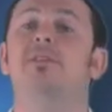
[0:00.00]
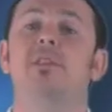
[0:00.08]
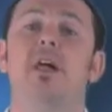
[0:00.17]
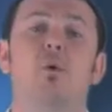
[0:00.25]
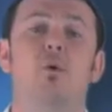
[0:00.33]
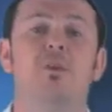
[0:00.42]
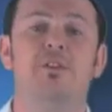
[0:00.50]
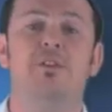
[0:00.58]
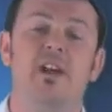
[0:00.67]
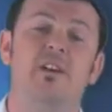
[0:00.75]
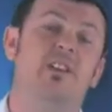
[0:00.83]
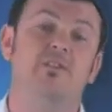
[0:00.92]
to know all the
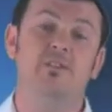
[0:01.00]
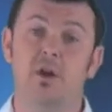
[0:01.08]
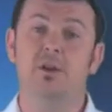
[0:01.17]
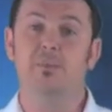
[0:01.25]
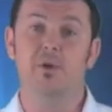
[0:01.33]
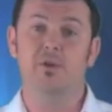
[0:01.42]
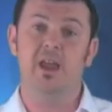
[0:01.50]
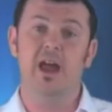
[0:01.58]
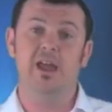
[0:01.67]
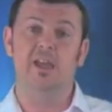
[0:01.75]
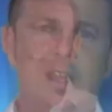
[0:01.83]
stuff that you've told to person A.